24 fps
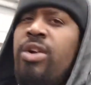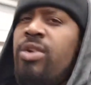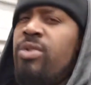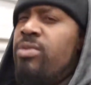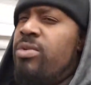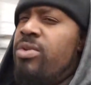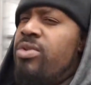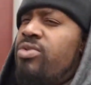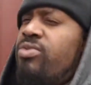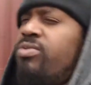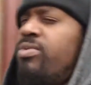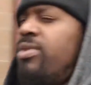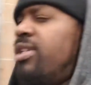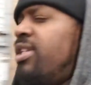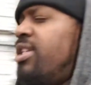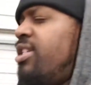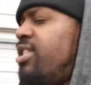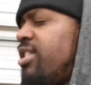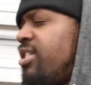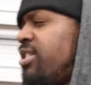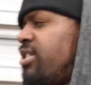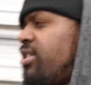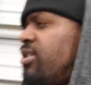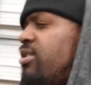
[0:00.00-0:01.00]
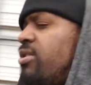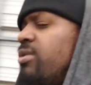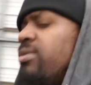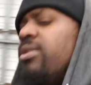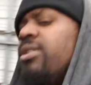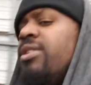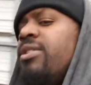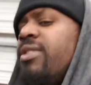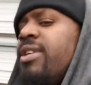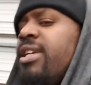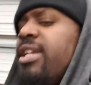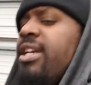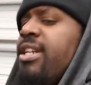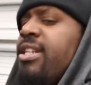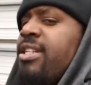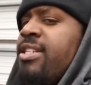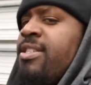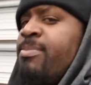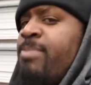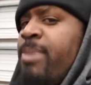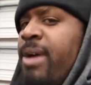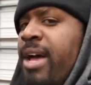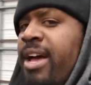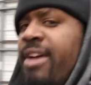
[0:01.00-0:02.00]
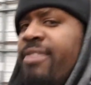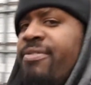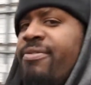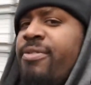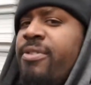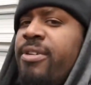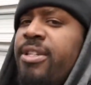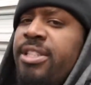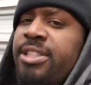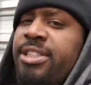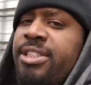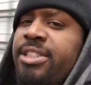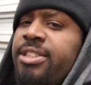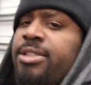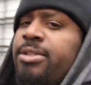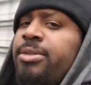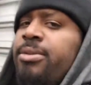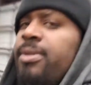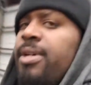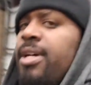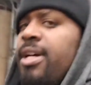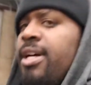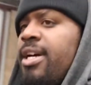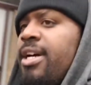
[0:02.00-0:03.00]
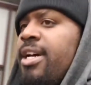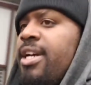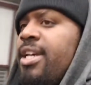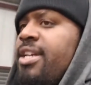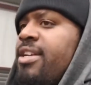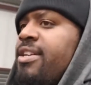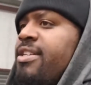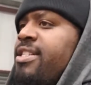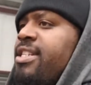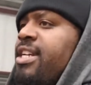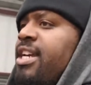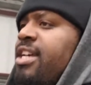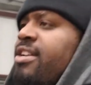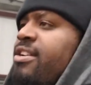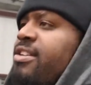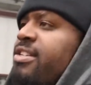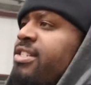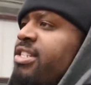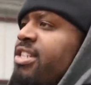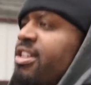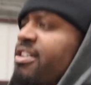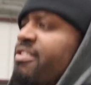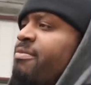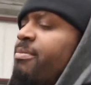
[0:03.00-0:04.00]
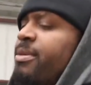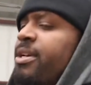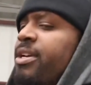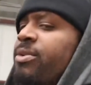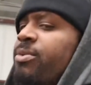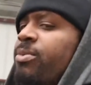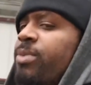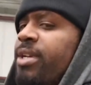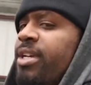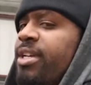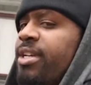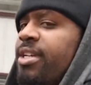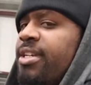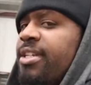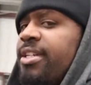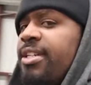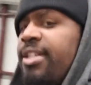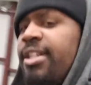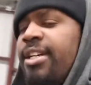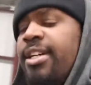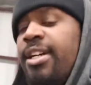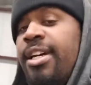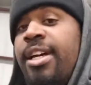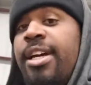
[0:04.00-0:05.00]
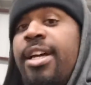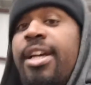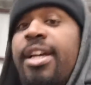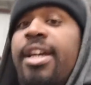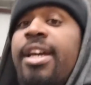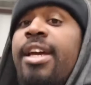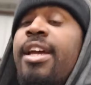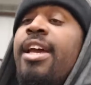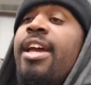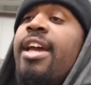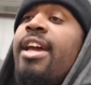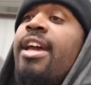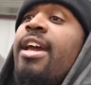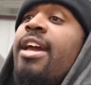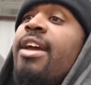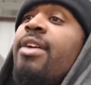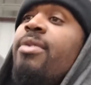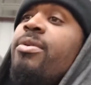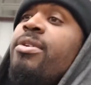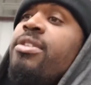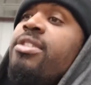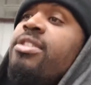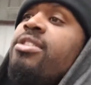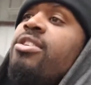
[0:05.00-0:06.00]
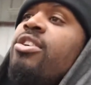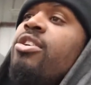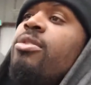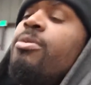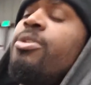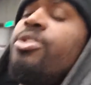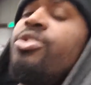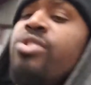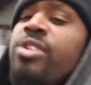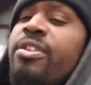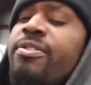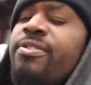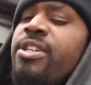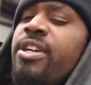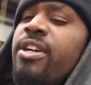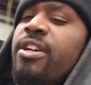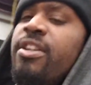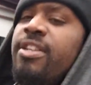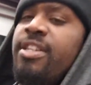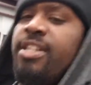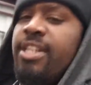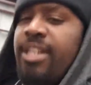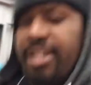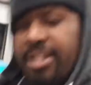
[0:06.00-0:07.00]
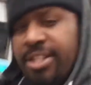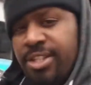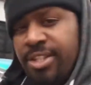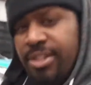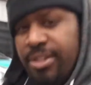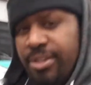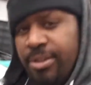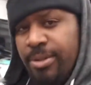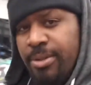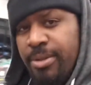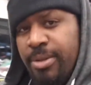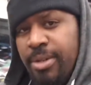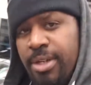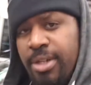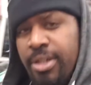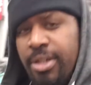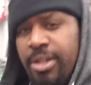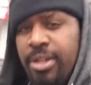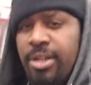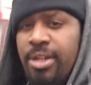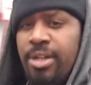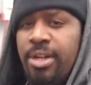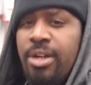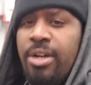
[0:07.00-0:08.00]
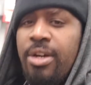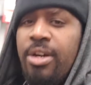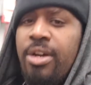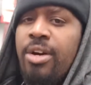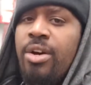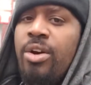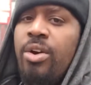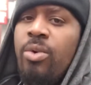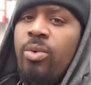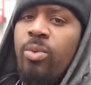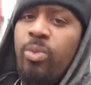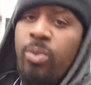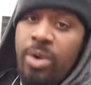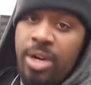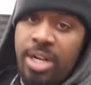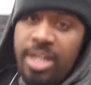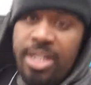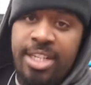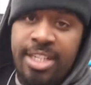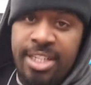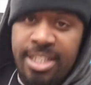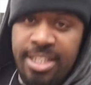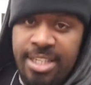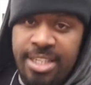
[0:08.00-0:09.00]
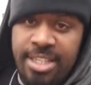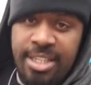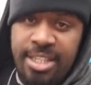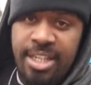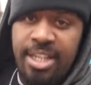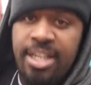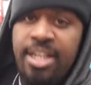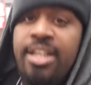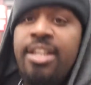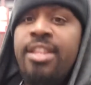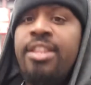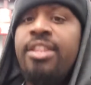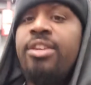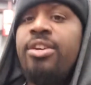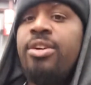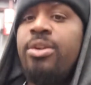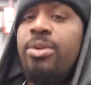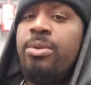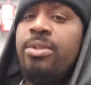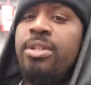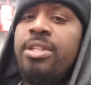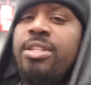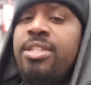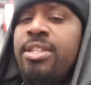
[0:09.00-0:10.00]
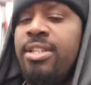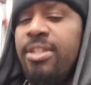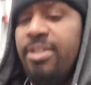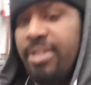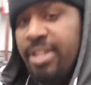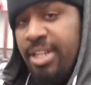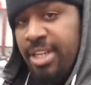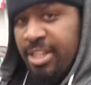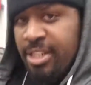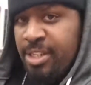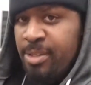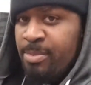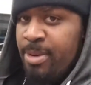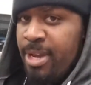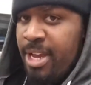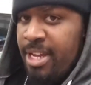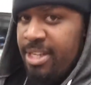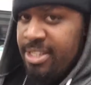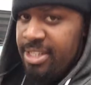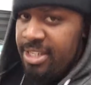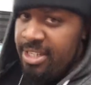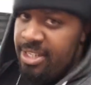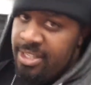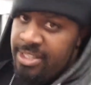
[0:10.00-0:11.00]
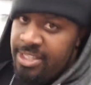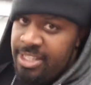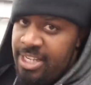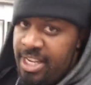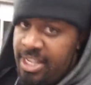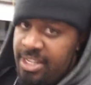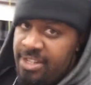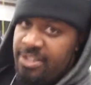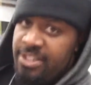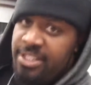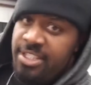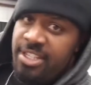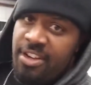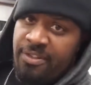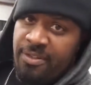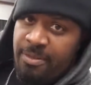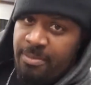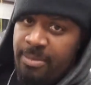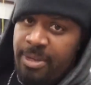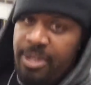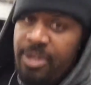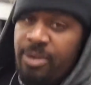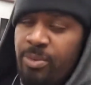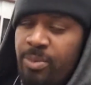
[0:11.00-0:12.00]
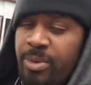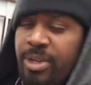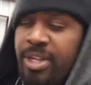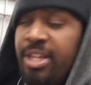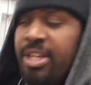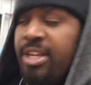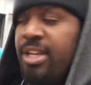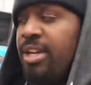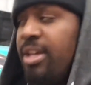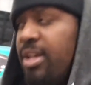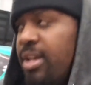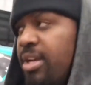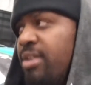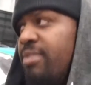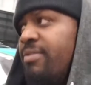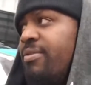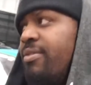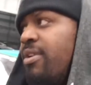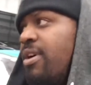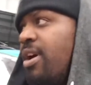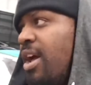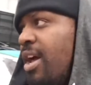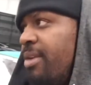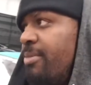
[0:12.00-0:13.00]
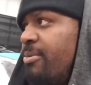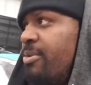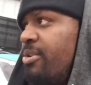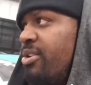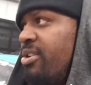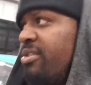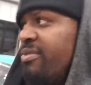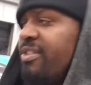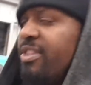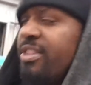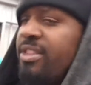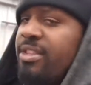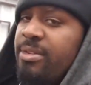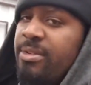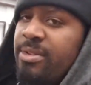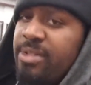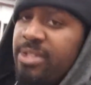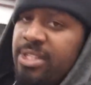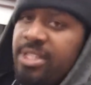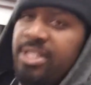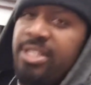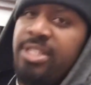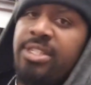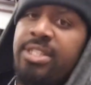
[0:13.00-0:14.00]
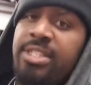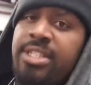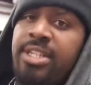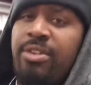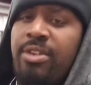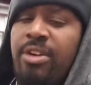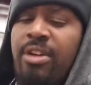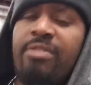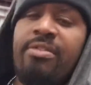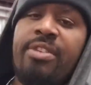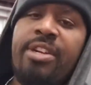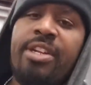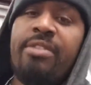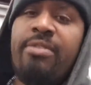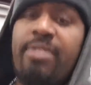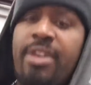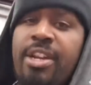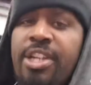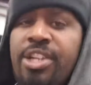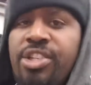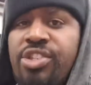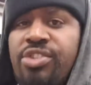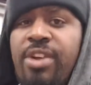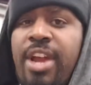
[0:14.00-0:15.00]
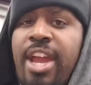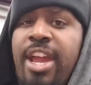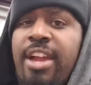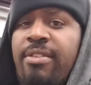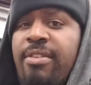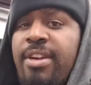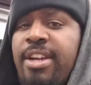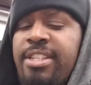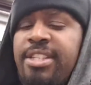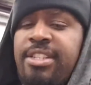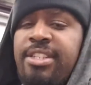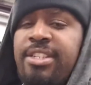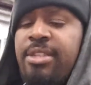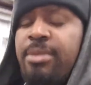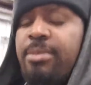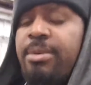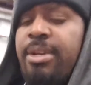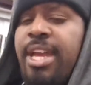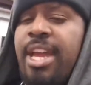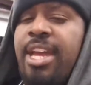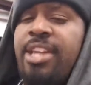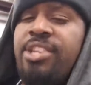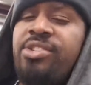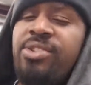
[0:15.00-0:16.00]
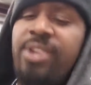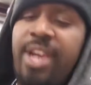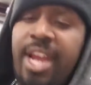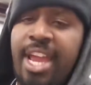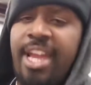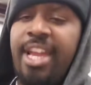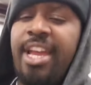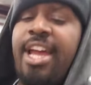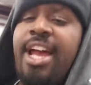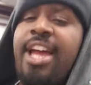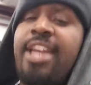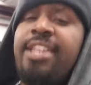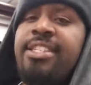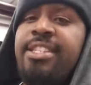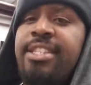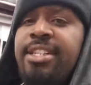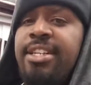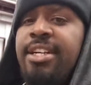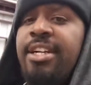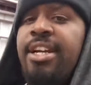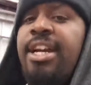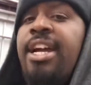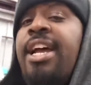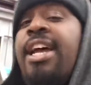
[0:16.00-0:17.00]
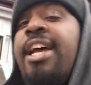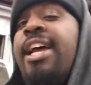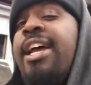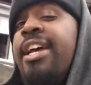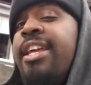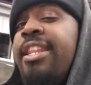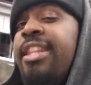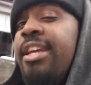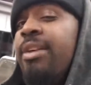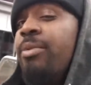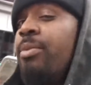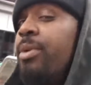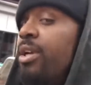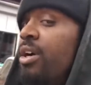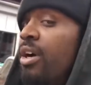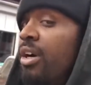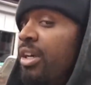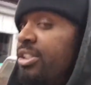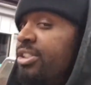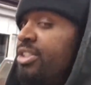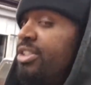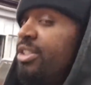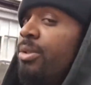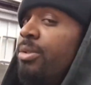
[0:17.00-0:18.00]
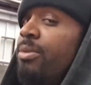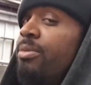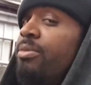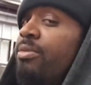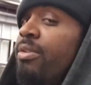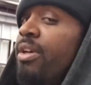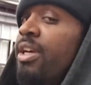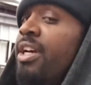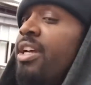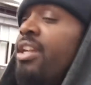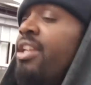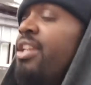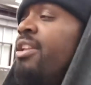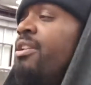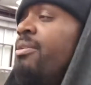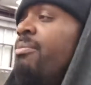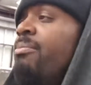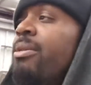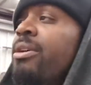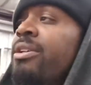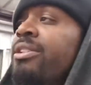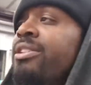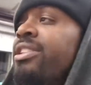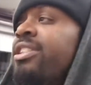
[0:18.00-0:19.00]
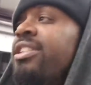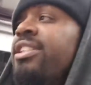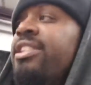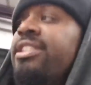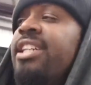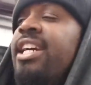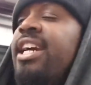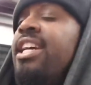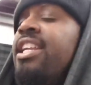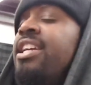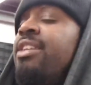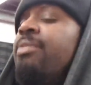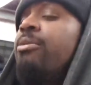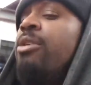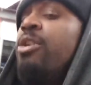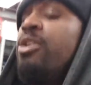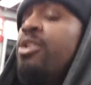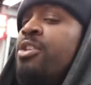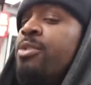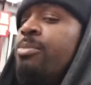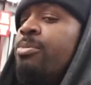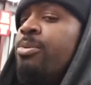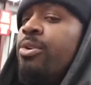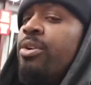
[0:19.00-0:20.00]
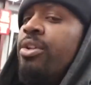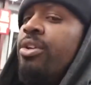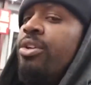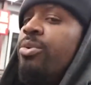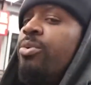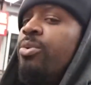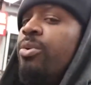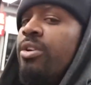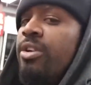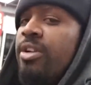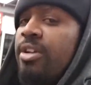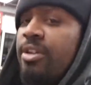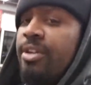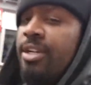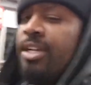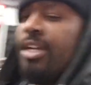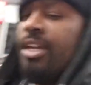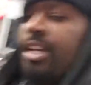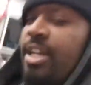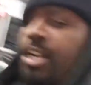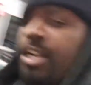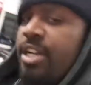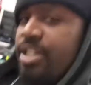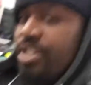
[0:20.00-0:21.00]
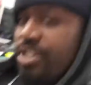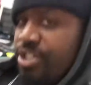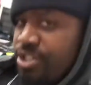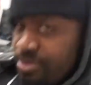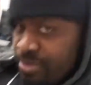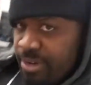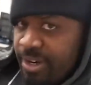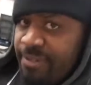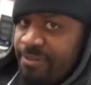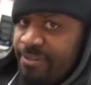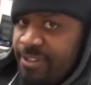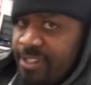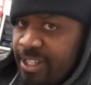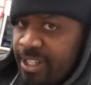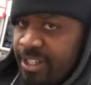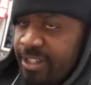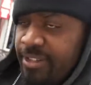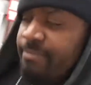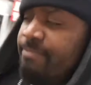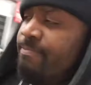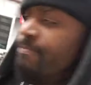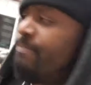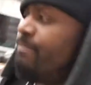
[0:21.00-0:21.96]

was really just a cool little kick it spot for us to entertain ourselves midweek. And what Sonoma Drift turned into was the coolest little kick it spot to entertain yourself midweek. For automotive enthusiasts, they're already running drag racing, so we had drag guys here. And then we also run the most entertaining motorsport in the world, drifting.